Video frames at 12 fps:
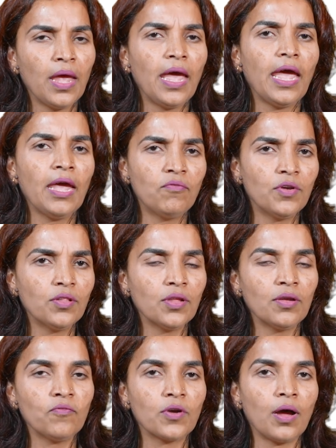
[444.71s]

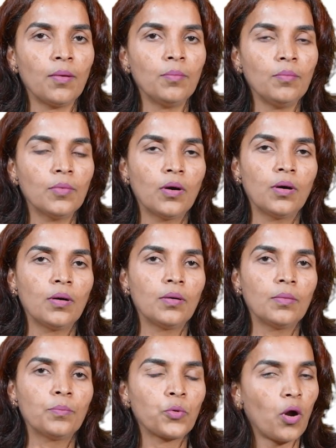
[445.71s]
everything from
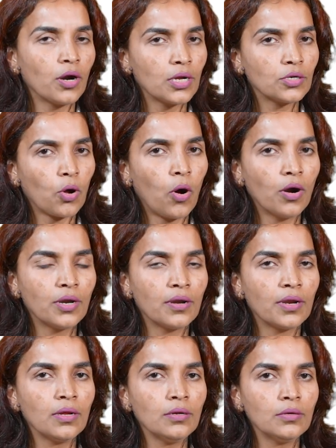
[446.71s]
product
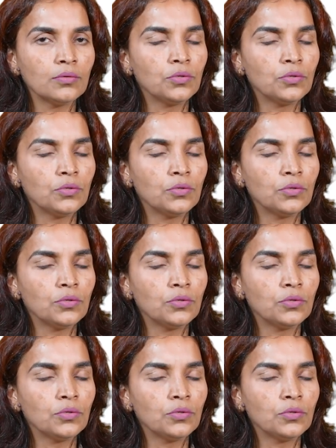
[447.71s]
ordering